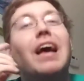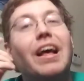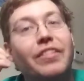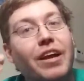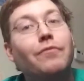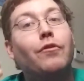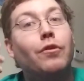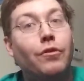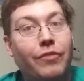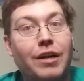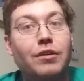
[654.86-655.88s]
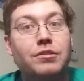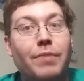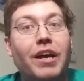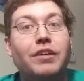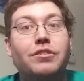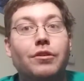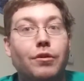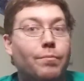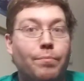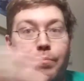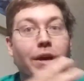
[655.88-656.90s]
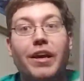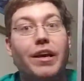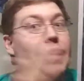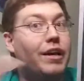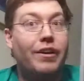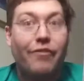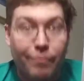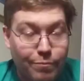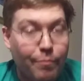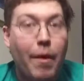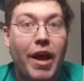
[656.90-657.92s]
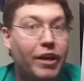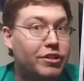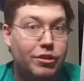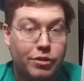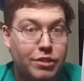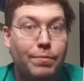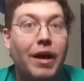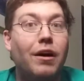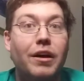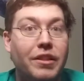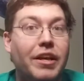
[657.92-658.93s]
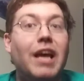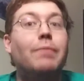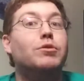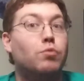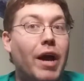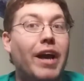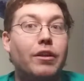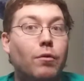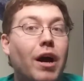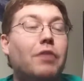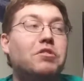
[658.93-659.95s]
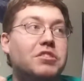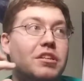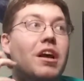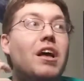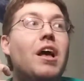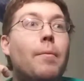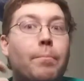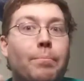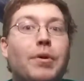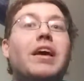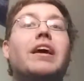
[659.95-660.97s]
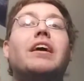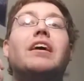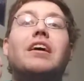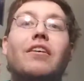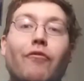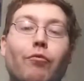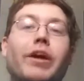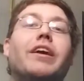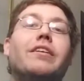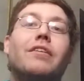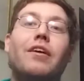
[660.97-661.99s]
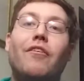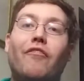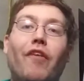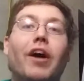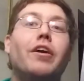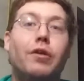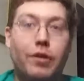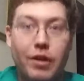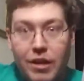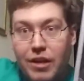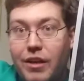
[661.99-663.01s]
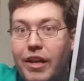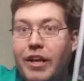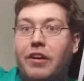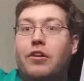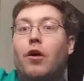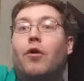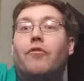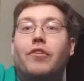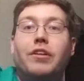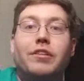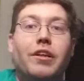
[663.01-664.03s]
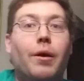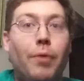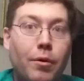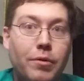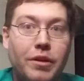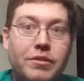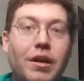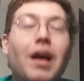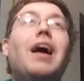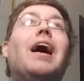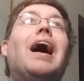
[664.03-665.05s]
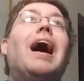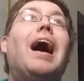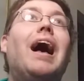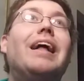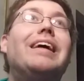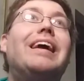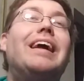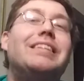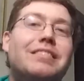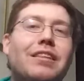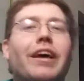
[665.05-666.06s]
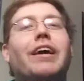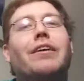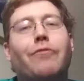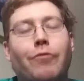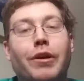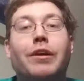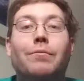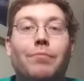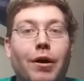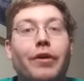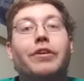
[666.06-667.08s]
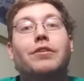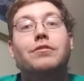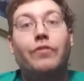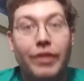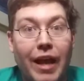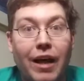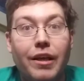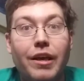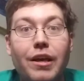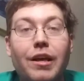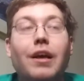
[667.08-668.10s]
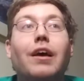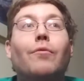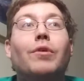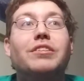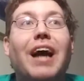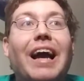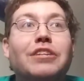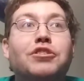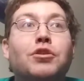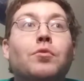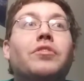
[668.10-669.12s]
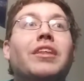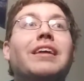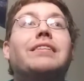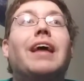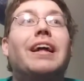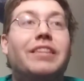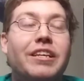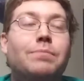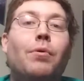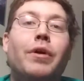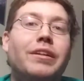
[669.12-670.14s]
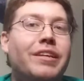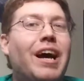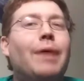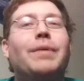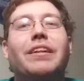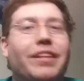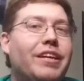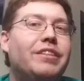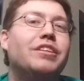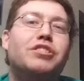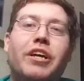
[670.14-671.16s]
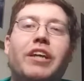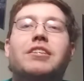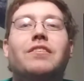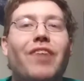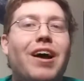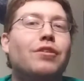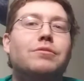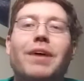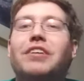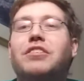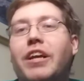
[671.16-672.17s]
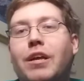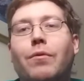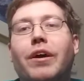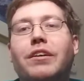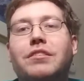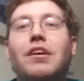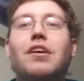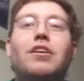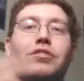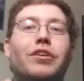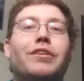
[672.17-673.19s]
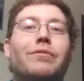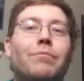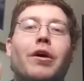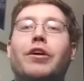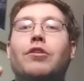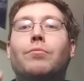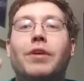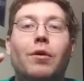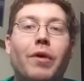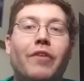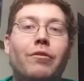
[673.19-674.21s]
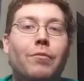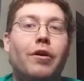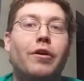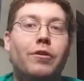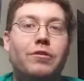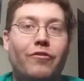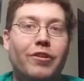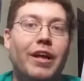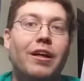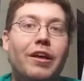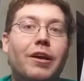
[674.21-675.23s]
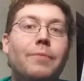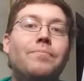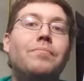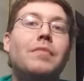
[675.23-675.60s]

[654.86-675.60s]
And then for her final smash, her big major spell in the game is Ragnarok, which is big freaking... fire engulfing the opponent. It's like freaking Mario's finale, which I do think at this point in time they need to change his final smash anyways. So Mario will be away from Mario's finale.